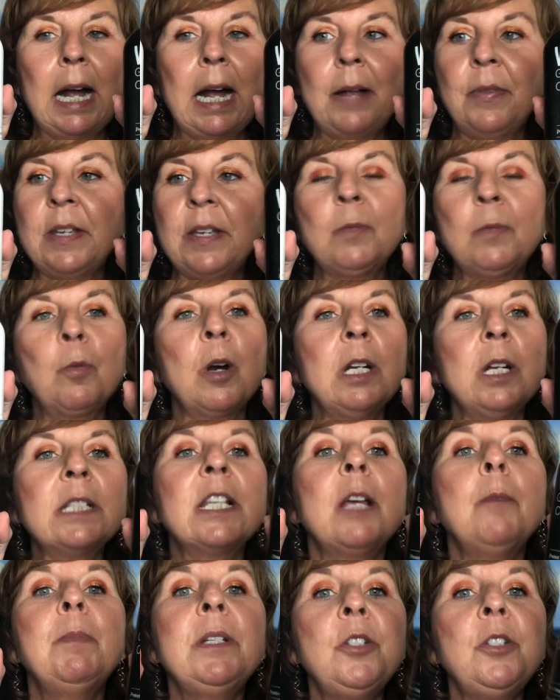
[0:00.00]
These
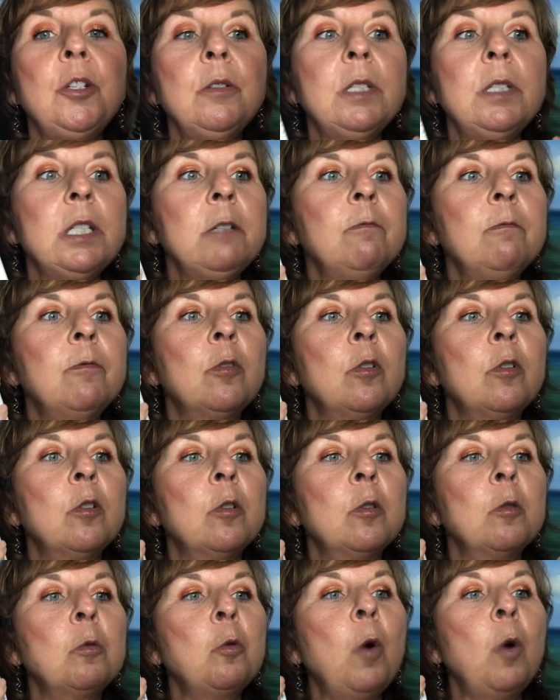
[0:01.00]
products I've been using
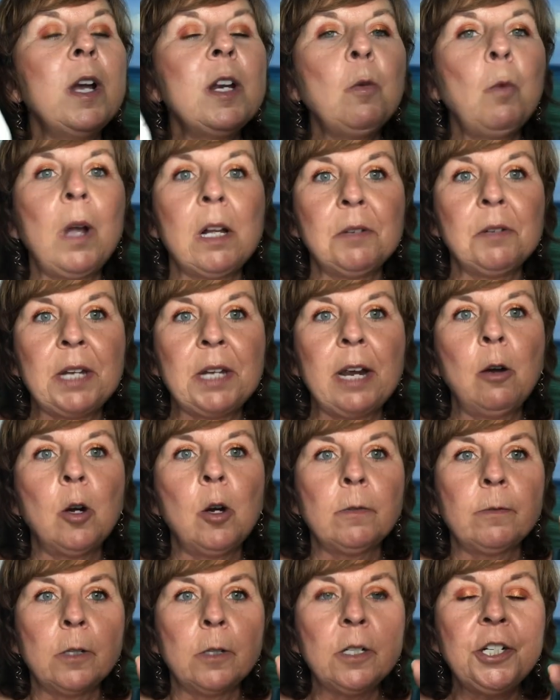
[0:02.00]
for quite a while now,
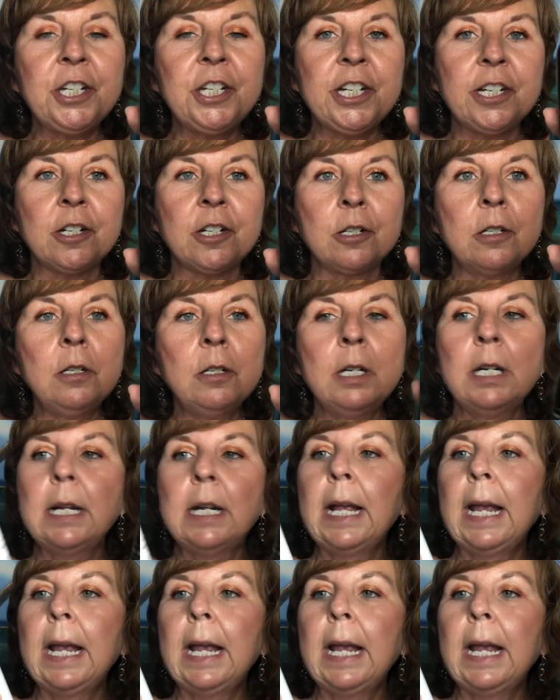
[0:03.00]
over a year,